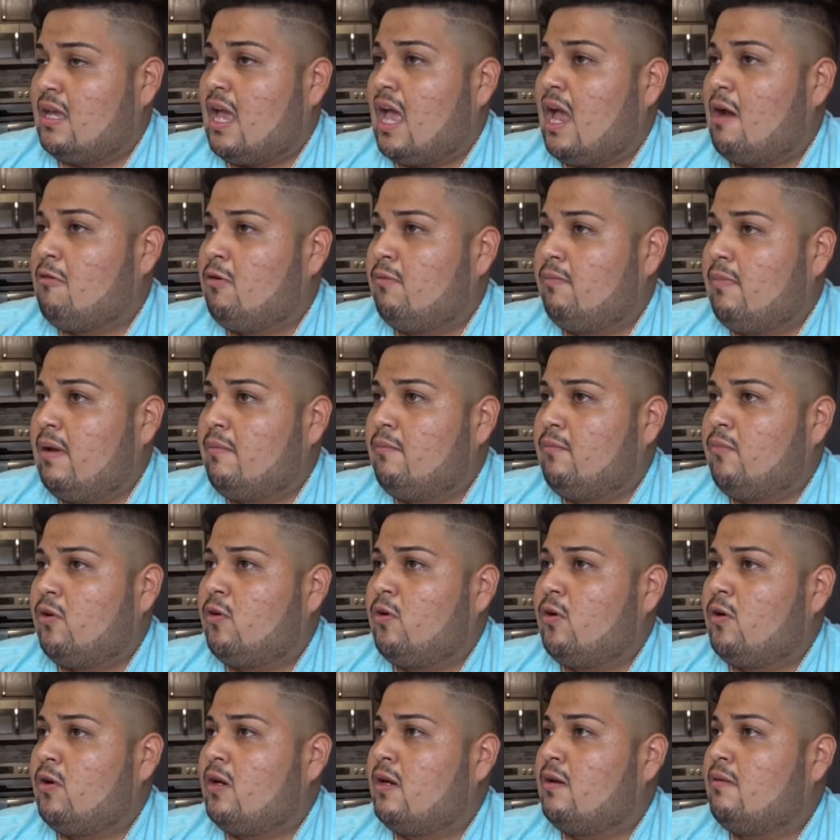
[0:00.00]
I
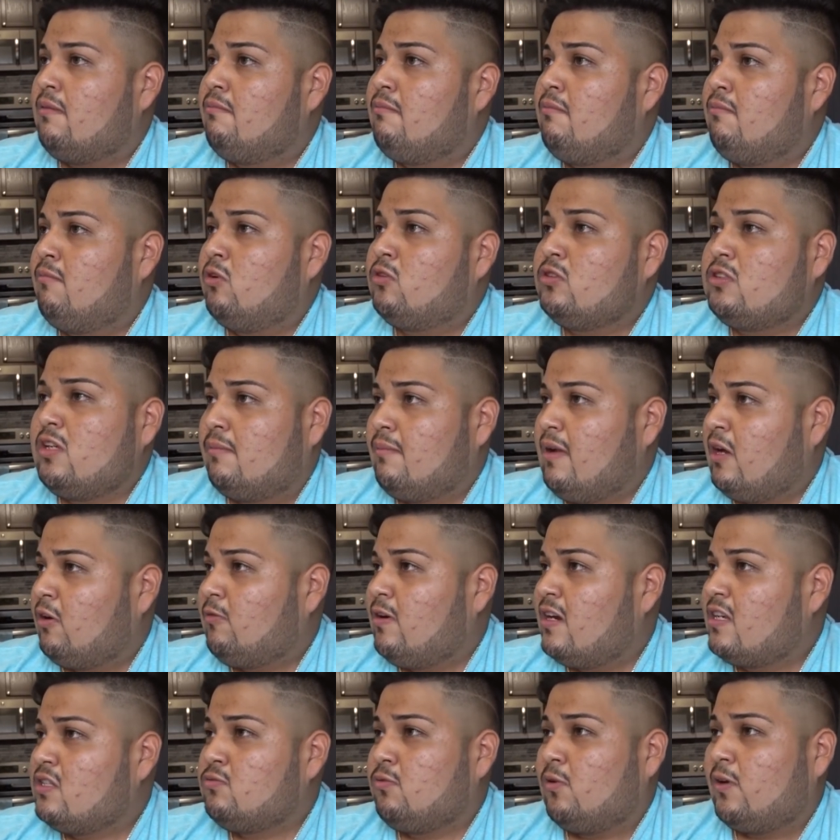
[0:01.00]
remember most of my
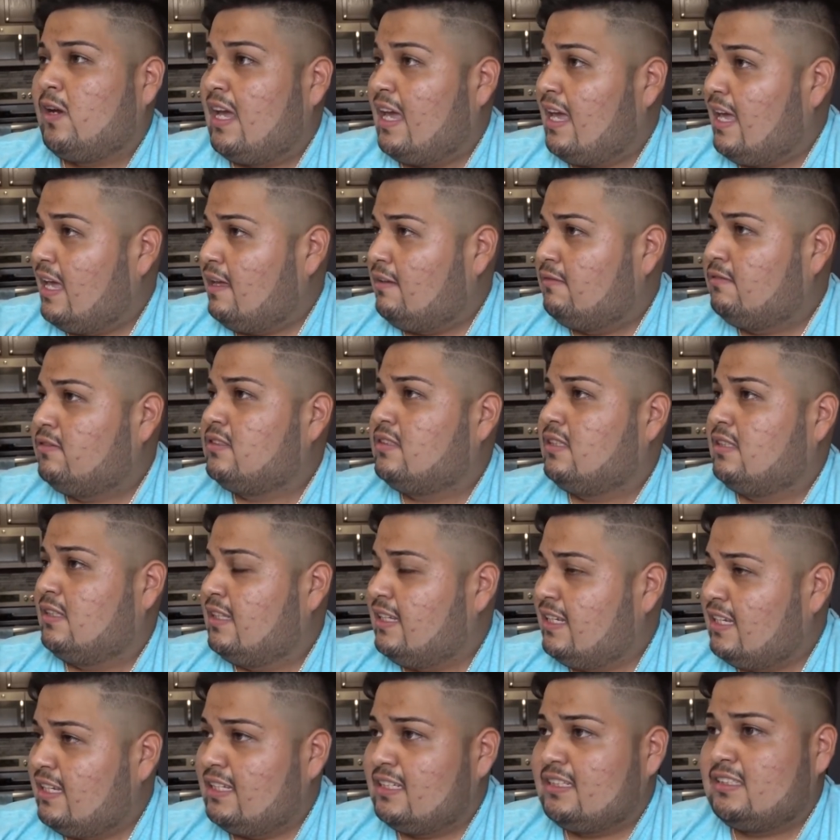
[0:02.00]
grades were Fs,
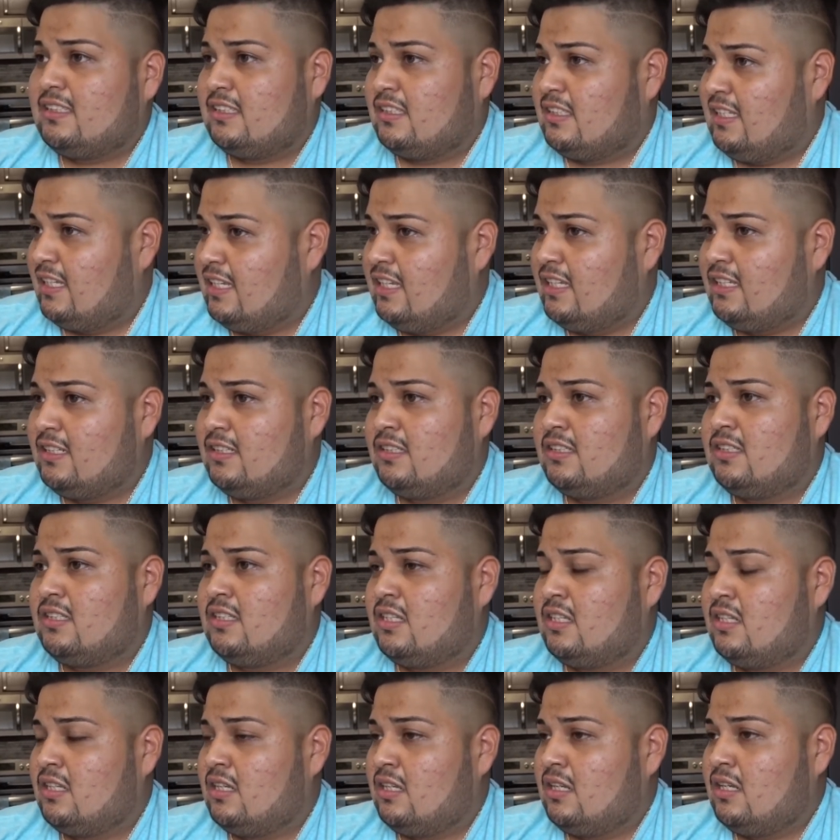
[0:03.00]
Ds,
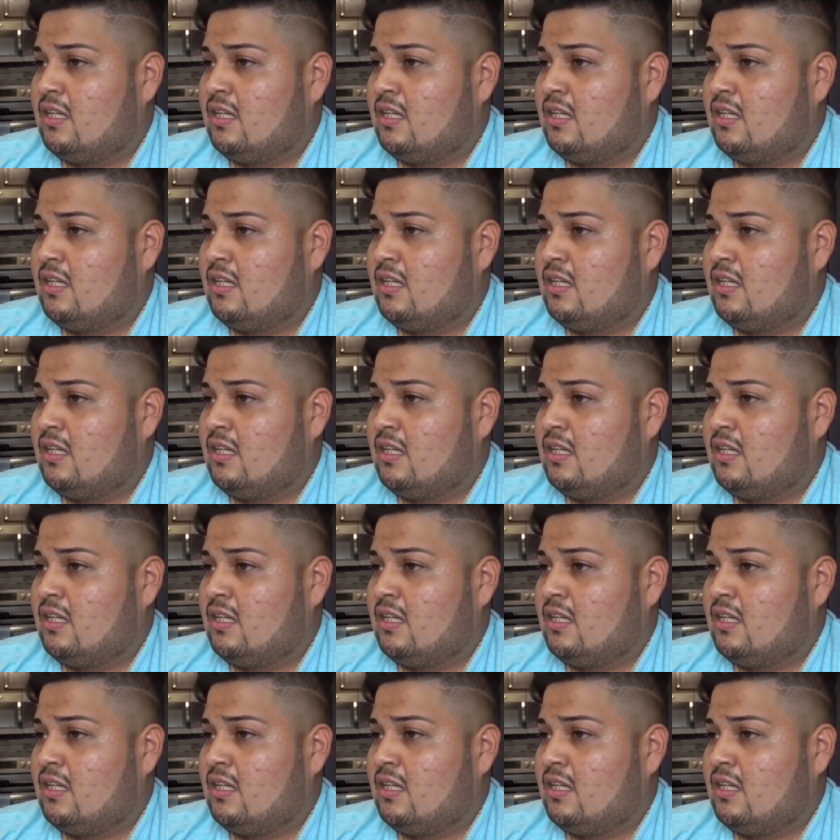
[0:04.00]
Cs.